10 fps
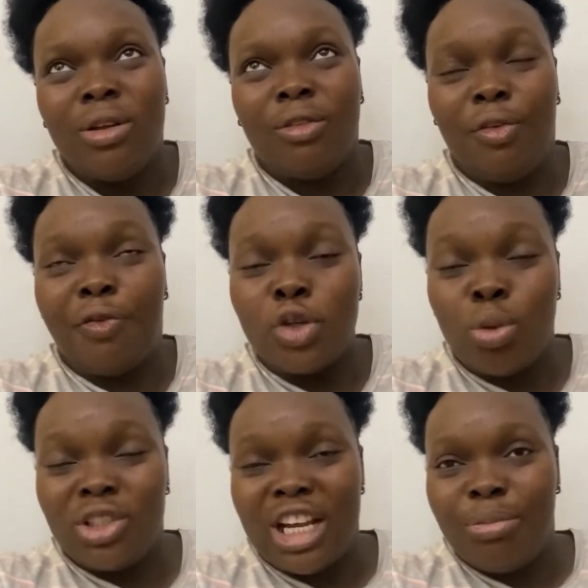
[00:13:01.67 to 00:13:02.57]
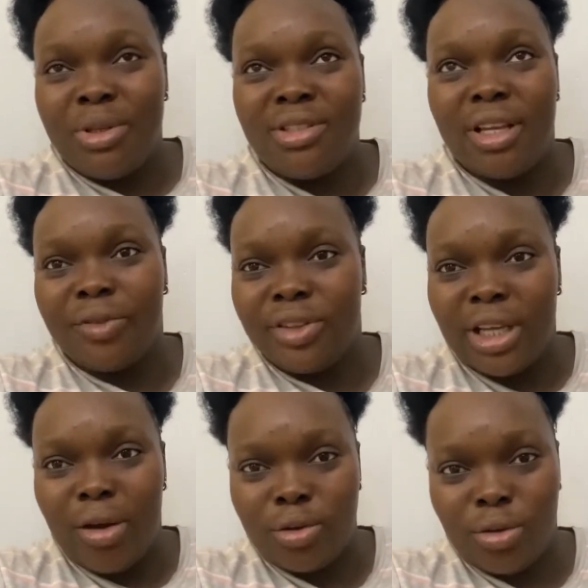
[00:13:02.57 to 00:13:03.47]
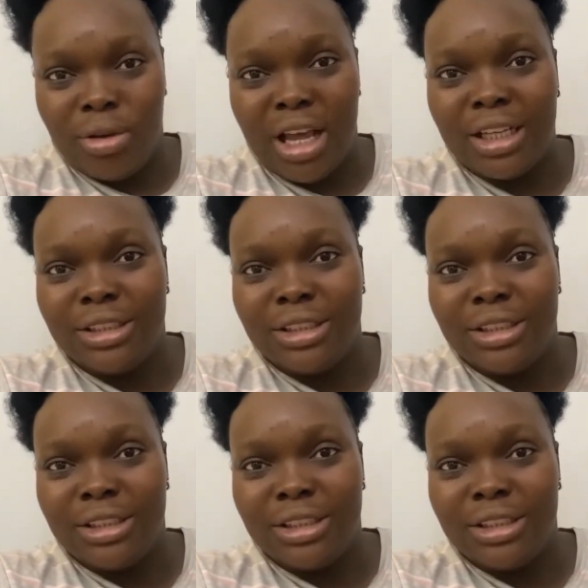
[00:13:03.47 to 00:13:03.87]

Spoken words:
the first one charged me 7,000, and